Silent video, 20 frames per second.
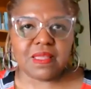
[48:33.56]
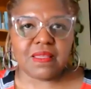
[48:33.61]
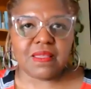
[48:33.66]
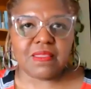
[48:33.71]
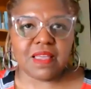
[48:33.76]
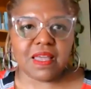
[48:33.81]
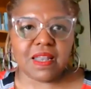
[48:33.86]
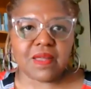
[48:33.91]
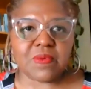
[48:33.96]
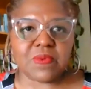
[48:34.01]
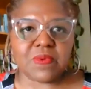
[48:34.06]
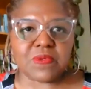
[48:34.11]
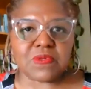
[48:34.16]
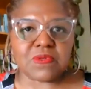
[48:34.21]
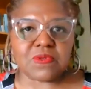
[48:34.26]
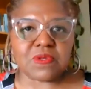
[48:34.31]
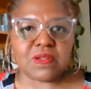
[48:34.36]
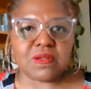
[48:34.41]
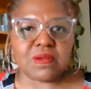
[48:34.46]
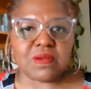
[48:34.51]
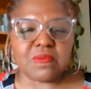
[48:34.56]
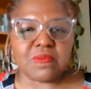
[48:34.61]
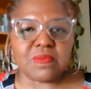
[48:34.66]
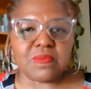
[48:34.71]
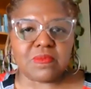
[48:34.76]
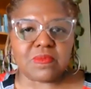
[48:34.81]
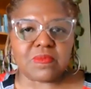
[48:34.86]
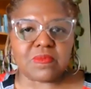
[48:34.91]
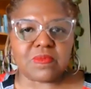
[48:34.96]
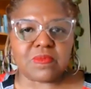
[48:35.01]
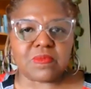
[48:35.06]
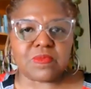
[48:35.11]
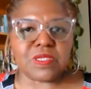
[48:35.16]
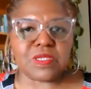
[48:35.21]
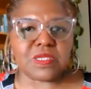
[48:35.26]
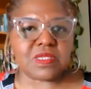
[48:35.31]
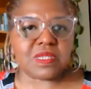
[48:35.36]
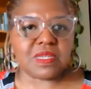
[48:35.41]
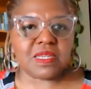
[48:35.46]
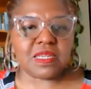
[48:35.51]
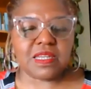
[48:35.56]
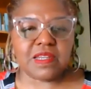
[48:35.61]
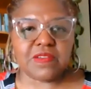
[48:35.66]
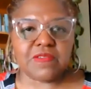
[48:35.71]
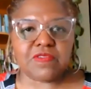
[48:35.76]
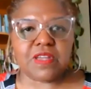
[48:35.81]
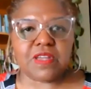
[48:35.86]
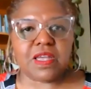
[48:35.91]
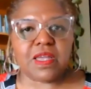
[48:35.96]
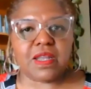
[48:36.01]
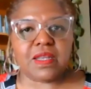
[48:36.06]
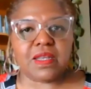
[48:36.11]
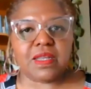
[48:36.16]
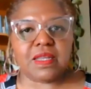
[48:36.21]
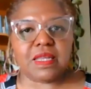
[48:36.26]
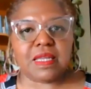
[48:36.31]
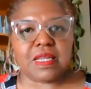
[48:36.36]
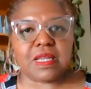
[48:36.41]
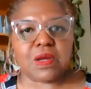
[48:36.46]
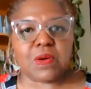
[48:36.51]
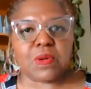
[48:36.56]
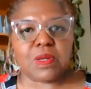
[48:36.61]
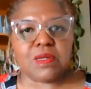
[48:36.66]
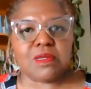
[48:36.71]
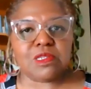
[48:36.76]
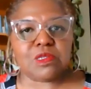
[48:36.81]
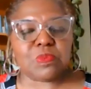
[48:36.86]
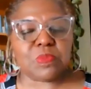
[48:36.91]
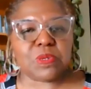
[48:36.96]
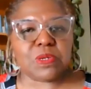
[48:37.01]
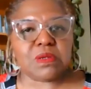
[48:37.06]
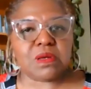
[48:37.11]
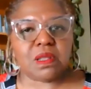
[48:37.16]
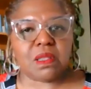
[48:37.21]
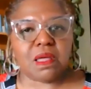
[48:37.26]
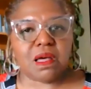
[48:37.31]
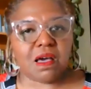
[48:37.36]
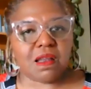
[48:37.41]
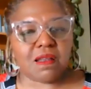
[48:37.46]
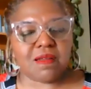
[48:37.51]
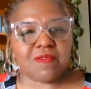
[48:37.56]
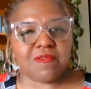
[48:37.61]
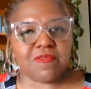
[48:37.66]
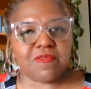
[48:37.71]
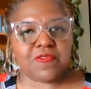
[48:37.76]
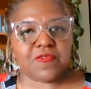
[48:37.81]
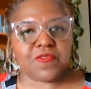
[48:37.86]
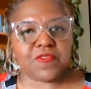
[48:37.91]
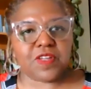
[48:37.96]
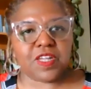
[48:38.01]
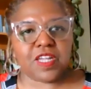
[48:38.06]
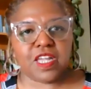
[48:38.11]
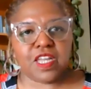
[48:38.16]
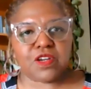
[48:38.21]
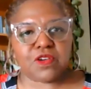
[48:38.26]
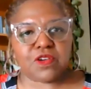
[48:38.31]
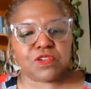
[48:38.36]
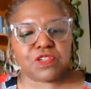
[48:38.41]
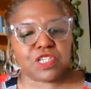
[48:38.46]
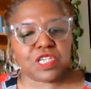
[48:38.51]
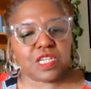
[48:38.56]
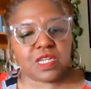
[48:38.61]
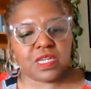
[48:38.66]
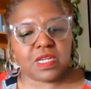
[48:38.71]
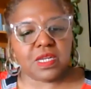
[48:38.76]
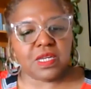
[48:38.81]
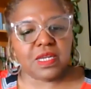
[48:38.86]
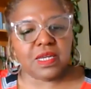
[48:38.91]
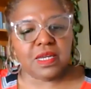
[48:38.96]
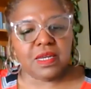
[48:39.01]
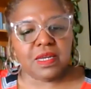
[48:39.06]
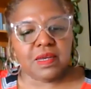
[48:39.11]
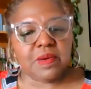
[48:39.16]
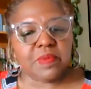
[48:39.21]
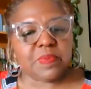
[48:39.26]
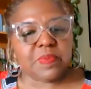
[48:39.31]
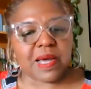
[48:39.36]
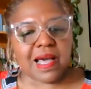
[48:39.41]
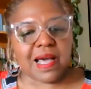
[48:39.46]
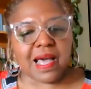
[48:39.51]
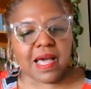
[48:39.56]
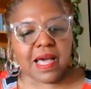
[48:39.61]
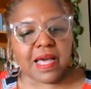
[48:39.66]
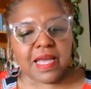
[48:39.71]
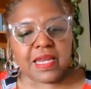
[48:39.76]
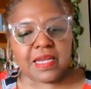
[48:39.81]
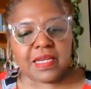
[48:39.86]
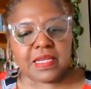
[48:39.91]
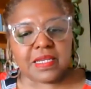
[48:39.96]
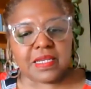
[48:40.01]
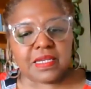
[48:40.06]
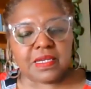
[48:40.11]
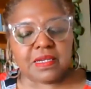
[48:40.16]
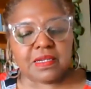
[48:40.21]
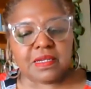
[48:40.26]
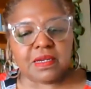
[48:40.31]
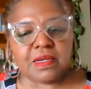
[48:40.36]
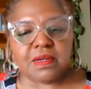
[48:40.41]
that it was, received, and, he's put a lot of energy behind it.